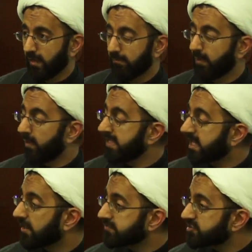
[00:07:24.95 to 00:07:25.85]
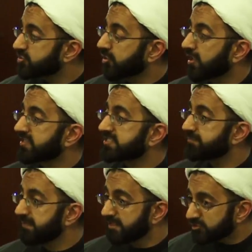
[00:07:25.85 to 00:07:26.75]
But when it comes to her
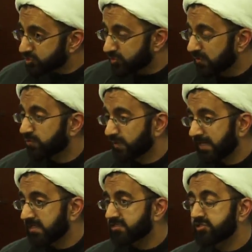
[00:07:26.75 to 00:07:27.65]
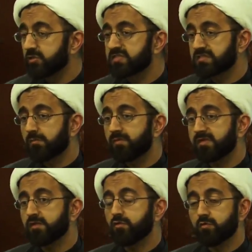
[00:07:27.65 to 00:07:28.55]
spiritual ranks, she was
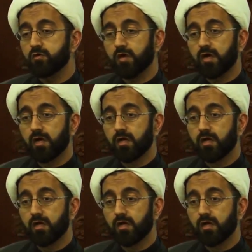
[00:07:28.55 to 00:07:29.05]
somebody who